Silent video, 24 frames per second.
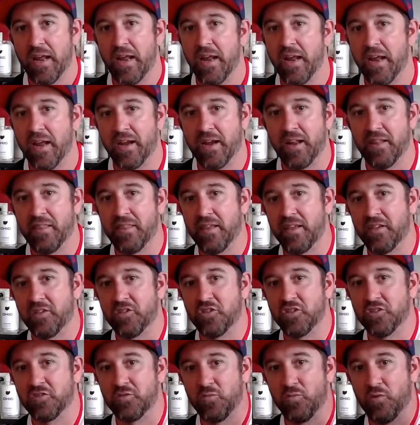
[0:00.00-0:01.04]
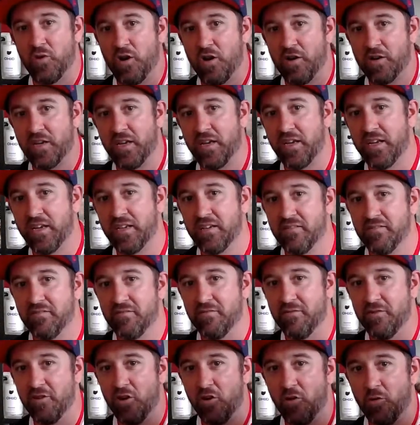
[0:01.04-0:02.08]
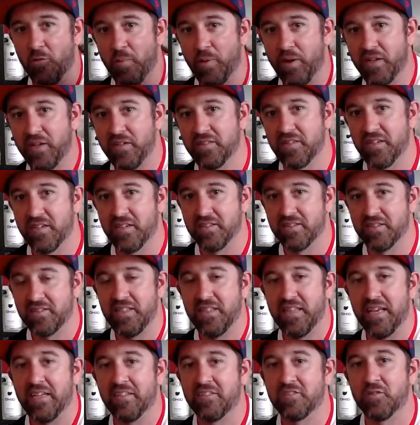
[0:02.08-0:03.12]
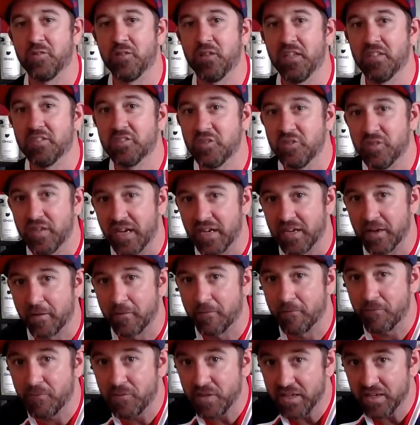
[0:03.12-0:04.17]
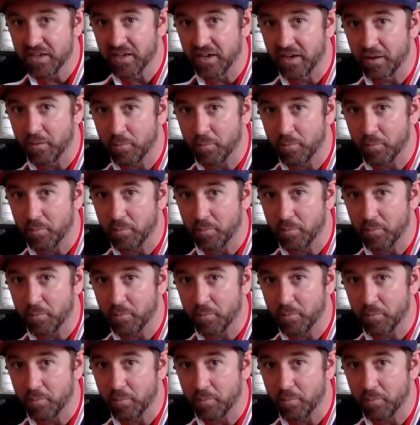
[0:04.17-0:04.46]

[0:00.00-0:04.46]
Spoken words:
And I think just walking, nobody's gonna see that. So unless you got your feet